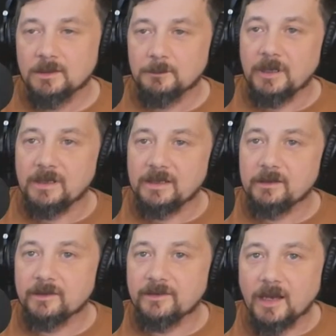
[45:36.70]
But
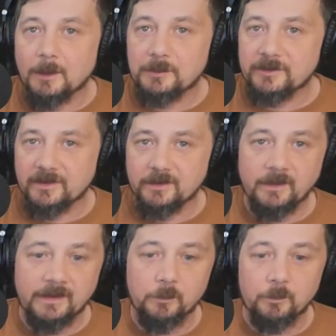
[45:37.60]
here it's the opposite.
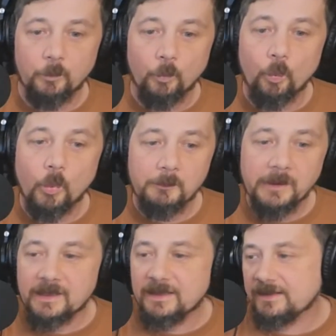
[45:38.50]
Like 1
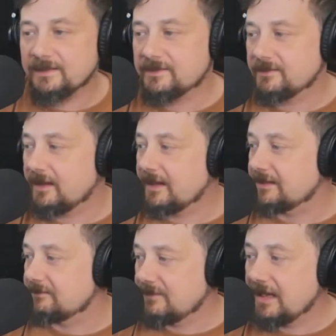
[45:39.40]
minute it's
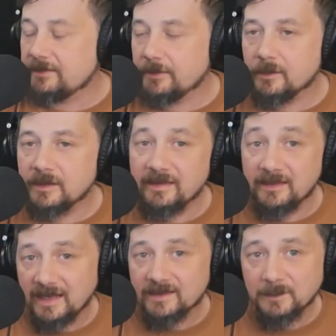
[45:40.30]
like 8:30, the
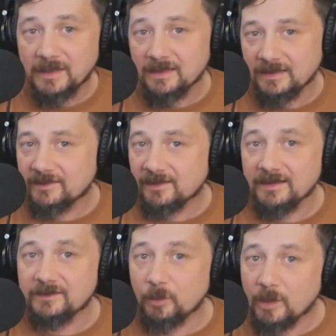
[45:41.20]
next minute it's
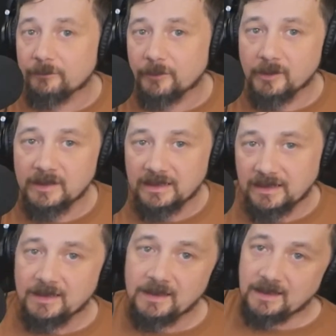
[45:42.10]
like 12:30,
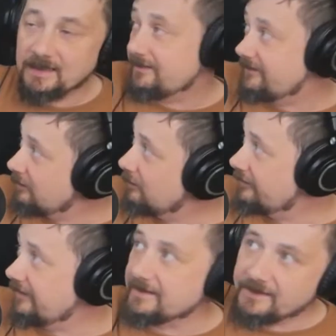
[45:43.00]
and it still
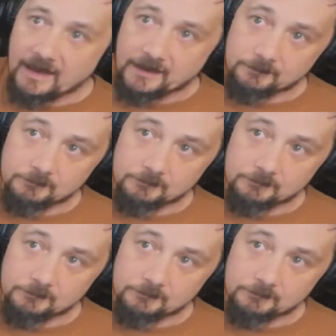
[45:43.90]
looks like that.